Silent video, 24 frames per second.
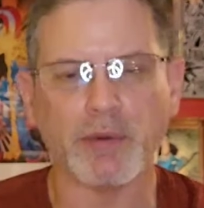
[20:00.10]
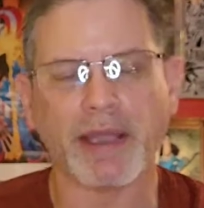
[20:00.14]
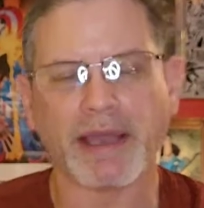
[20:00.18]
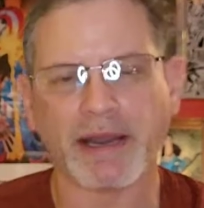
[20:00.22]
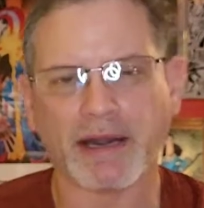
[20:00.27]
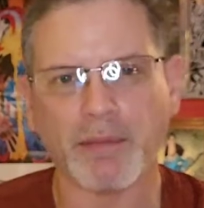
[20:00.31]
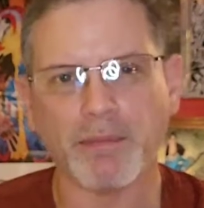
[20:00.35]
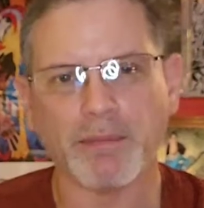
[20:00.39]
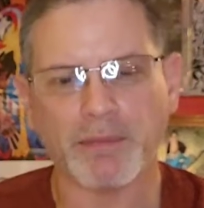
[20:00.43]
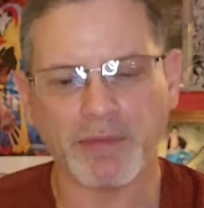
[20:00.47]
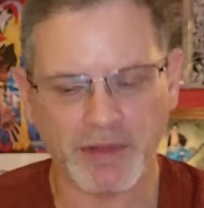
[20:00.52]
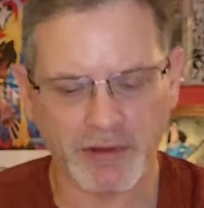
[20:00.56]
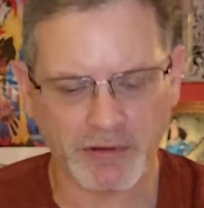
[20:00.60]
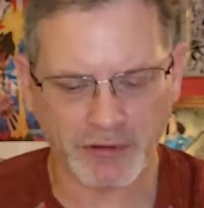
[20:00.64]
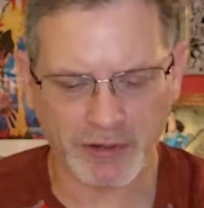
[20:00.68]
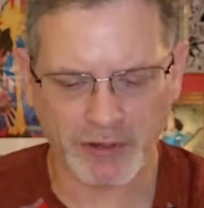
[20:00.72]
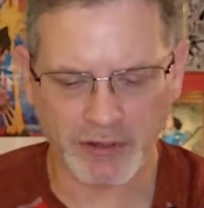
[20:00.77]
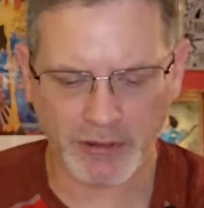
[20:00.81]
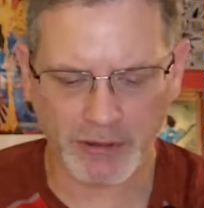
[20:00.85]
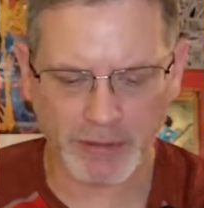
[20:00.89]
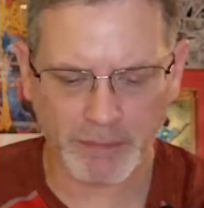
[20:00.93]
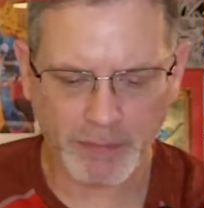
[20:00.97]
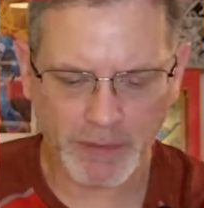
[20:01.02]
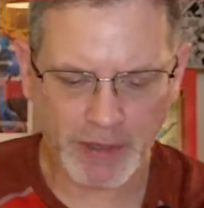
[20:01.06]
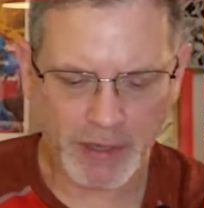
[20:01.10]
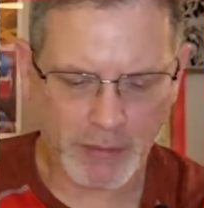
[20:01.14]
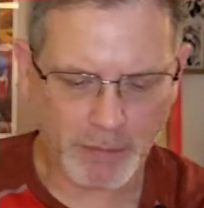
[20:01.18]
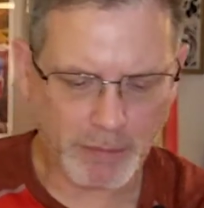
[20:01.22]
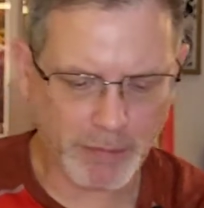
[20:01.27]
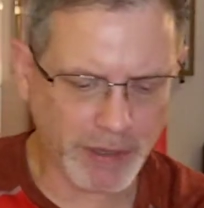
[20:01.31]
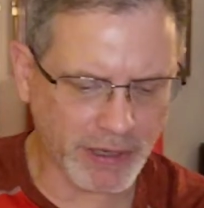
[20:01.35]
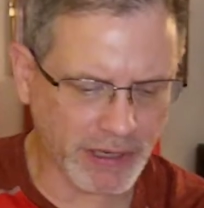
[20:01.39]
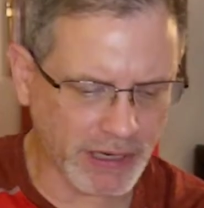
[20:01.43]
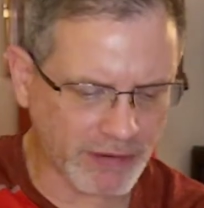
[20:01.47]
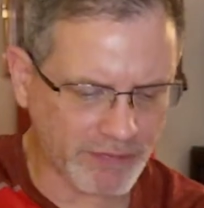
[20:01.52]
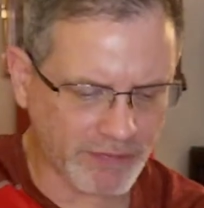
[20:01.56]
add up these here.
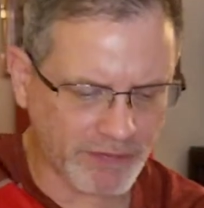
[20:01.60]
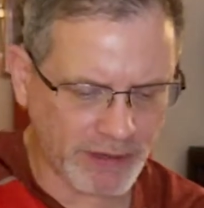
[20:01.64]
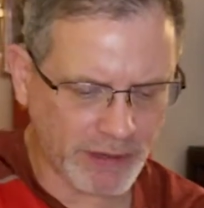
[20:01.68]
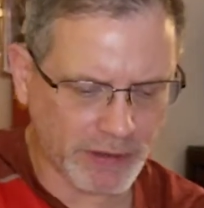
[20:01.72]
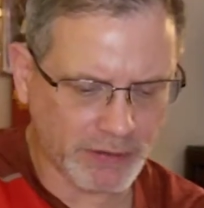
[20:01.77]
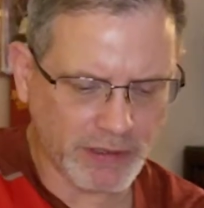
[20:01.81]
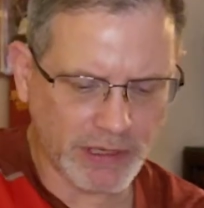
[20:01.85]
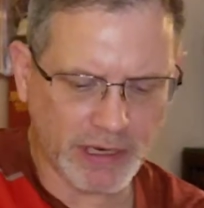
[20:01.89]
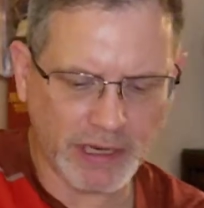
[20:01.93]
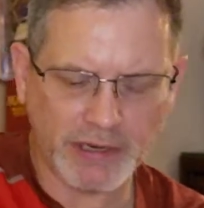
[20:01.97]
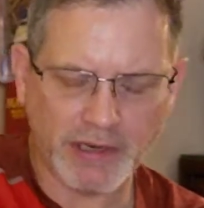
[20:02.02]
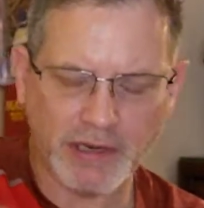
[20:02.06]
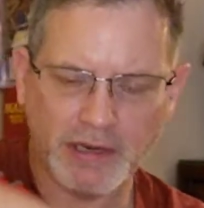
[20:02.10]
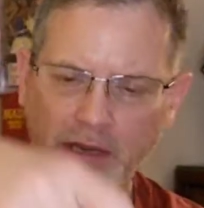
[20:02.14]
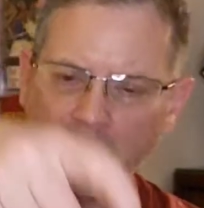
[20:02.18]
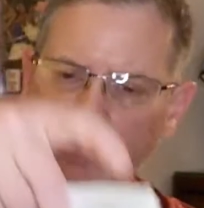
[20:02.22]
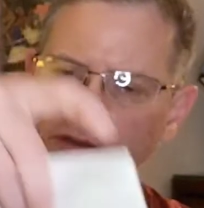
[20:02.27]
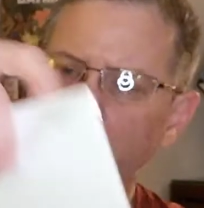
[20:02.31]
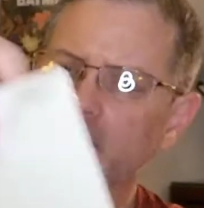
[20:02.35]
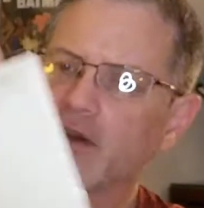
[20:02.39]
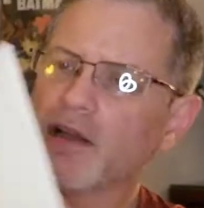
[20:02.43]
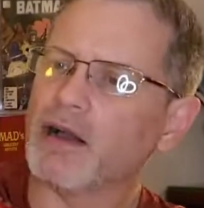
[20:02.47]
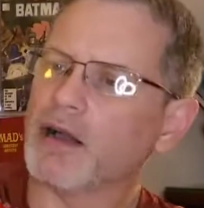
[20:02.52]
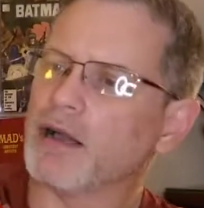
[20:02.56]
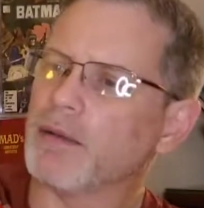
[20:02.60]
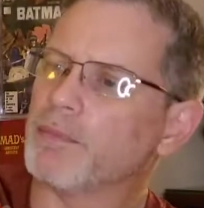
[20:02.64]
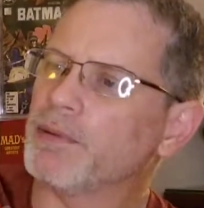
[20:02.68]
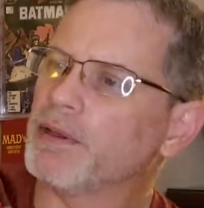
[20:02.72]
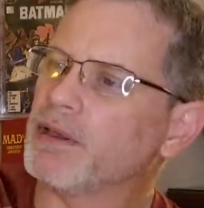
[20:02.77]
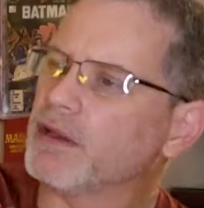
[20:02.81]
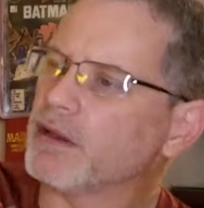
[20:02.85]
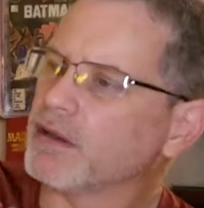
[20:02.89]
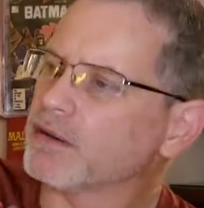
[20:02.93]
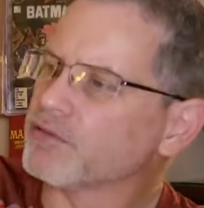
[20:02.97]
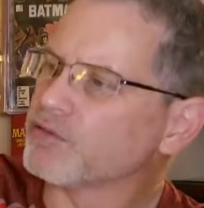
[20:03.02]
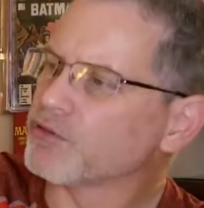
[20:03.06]
But I found another copy
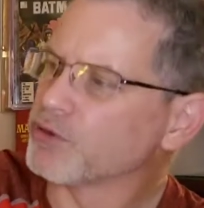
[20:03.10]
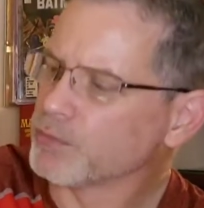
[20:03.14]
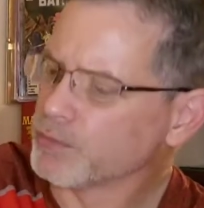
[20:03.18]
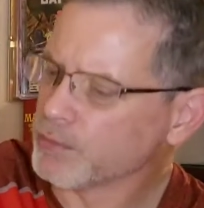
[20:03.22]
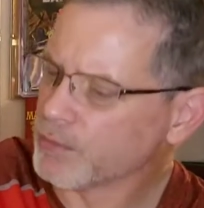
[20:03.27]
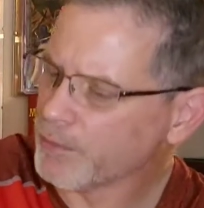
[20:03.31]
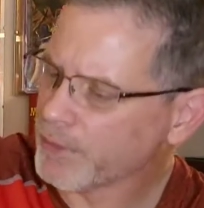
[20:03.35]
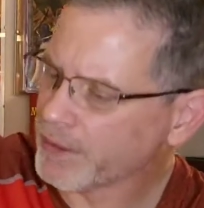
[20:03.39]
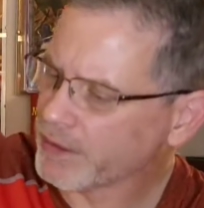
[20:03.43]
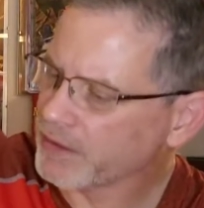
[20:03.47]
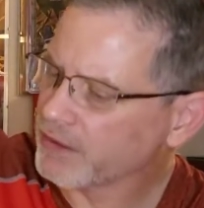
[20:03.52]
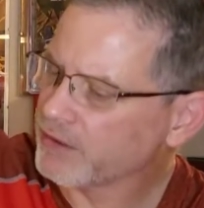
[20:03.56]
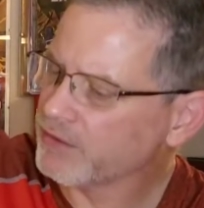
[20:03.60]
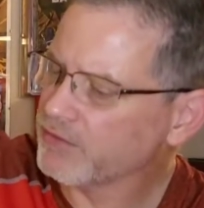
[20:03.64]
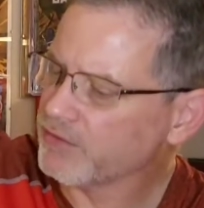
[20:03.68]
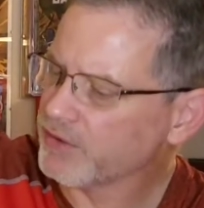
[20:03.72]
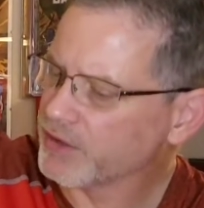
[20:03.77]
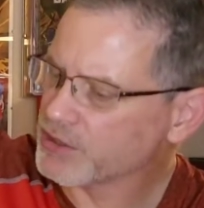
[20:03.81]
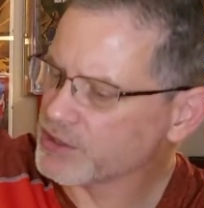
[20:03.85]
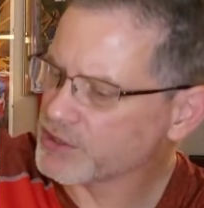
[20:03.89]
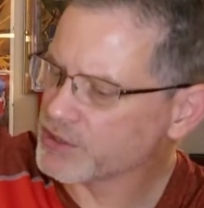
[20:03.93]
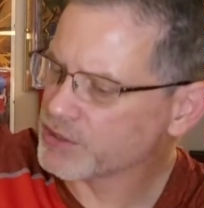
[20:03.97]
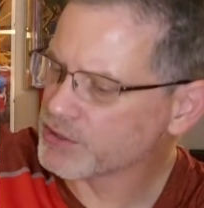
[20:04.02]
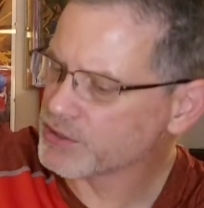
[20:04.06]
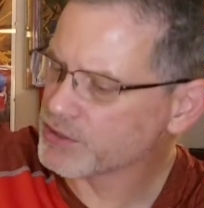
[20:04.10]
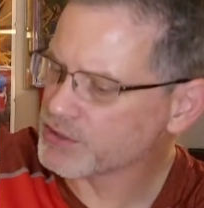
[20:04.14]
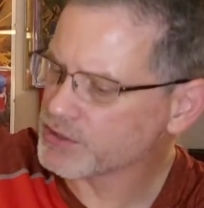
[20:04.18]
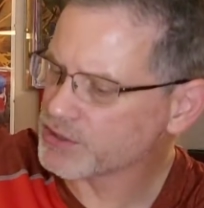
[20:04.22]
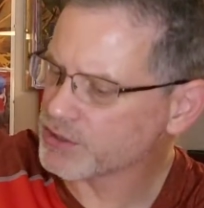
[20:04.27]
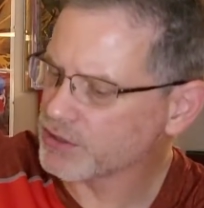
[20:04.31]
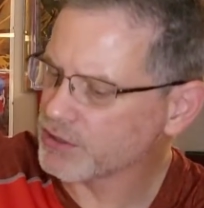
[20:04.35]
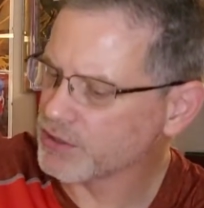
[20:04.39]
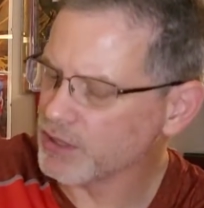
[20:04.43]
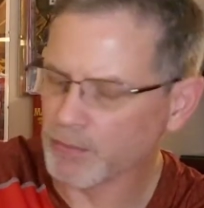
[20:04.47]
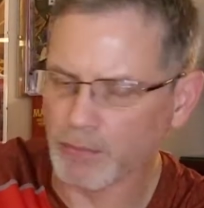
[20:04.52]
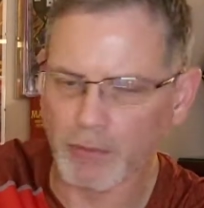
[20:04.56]
of Superman Adventures
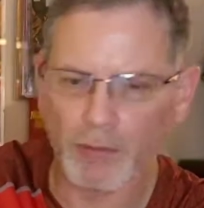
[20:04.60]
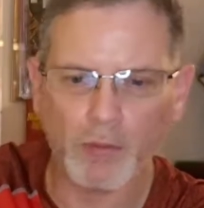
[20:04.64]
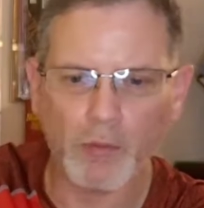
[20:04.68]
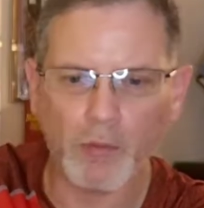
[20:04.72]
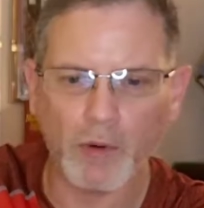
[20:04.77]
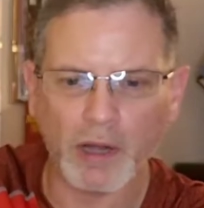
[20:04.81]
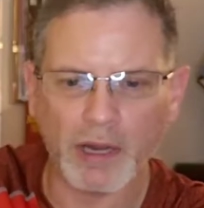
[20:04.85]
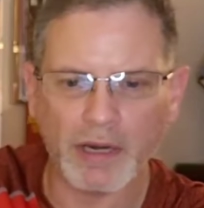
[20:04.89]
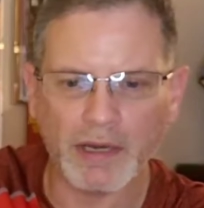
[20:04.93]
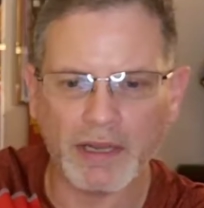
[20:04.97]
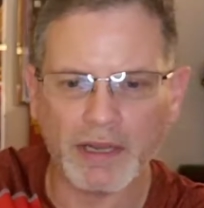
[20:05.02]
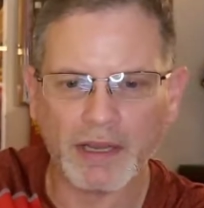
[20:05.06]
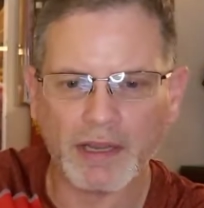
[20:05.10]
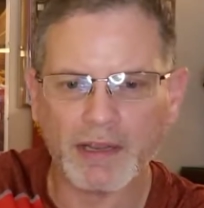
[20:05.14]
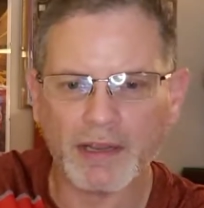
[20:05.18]
number one.